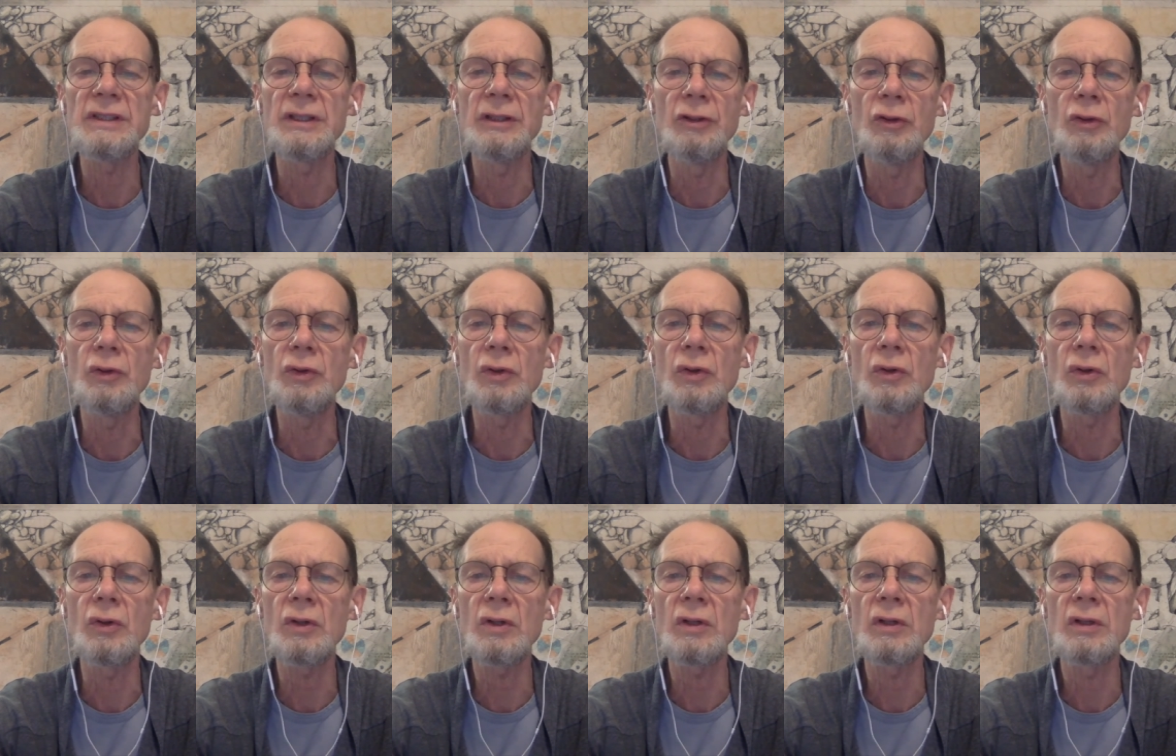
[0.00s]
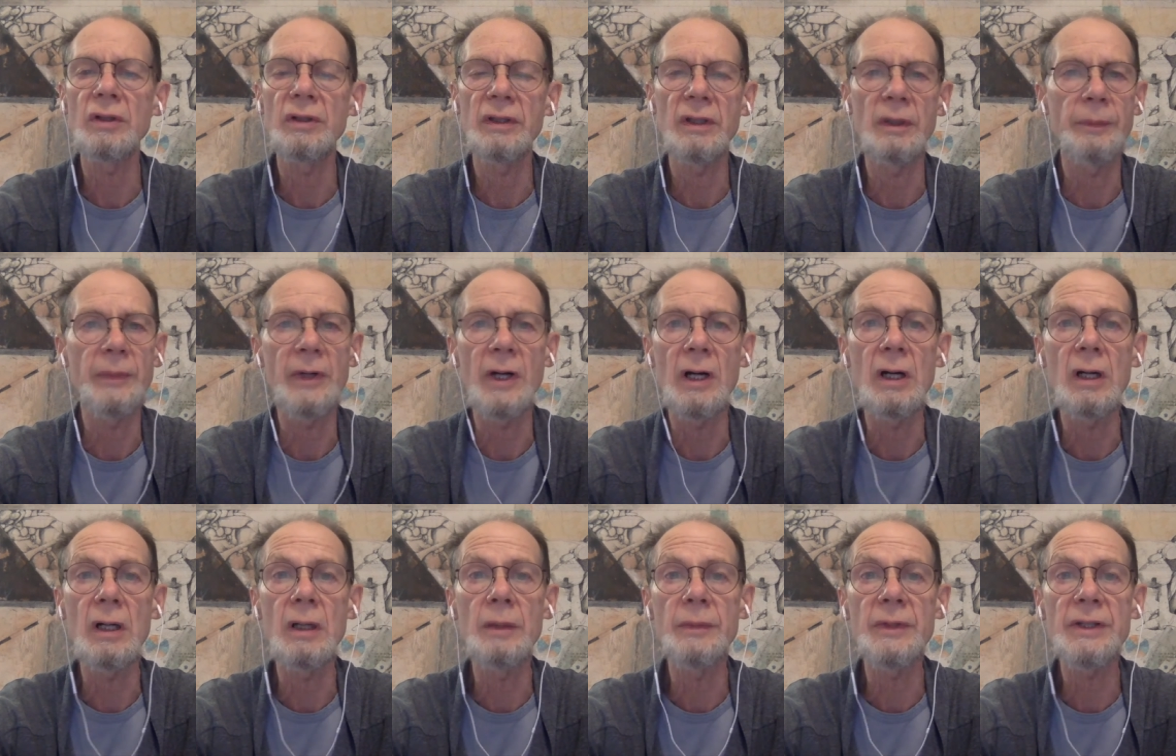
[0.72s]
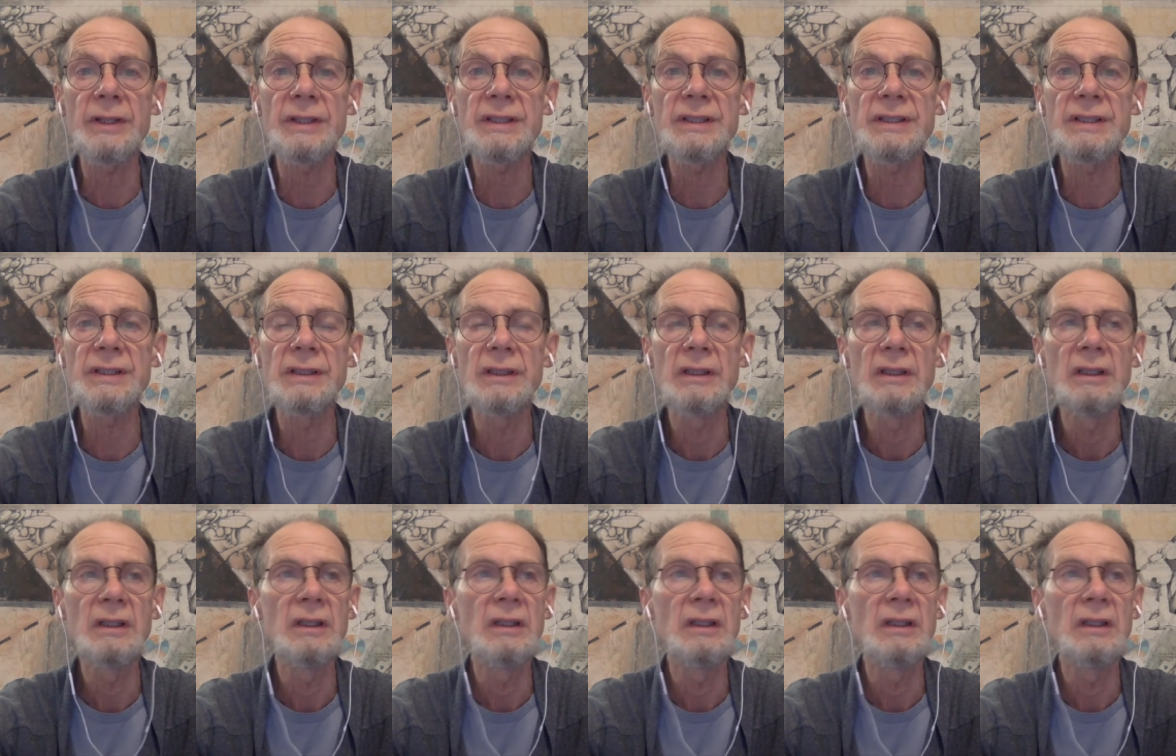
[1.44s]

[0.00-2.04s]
in New York, the Bahamas,